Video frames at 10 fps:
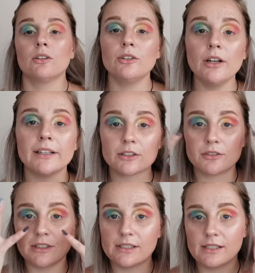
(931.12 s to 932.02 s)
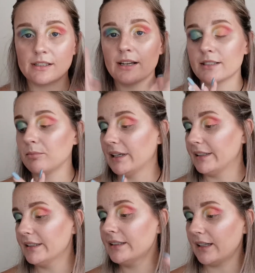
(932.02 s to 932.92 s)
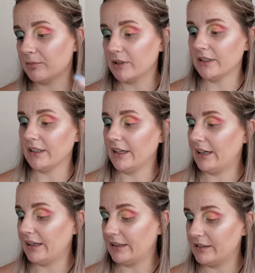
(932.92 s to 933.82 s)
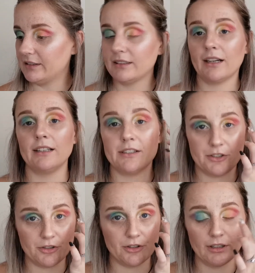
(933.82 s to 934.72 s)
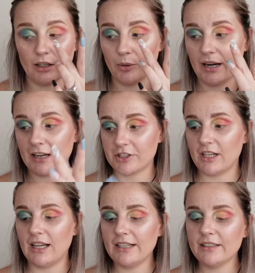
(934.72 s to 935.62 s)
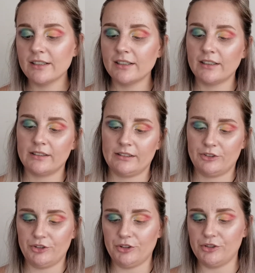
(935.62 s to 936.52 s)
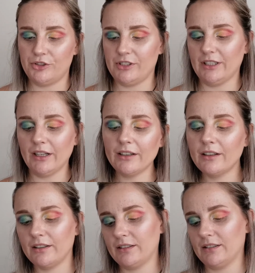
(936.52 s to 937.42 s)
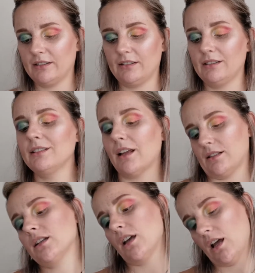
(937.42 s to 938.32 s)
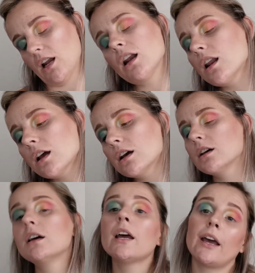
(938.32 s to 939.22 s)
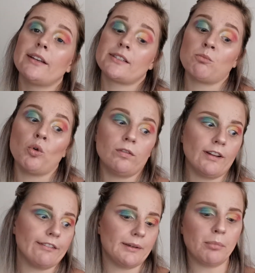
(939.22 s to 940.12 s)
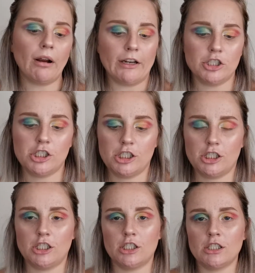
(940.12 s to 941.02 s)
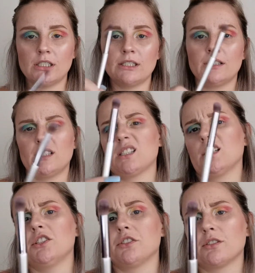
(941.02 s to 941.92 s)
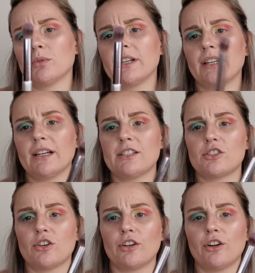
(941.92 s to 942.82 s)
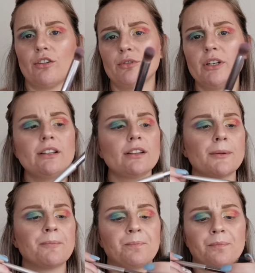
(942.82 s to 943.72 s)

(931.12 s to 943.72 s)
Alright, after this is nice and blended, I'm going to add color to the lower lash line using, yet again, a small fluffy brush. Just going to use the one I started off with.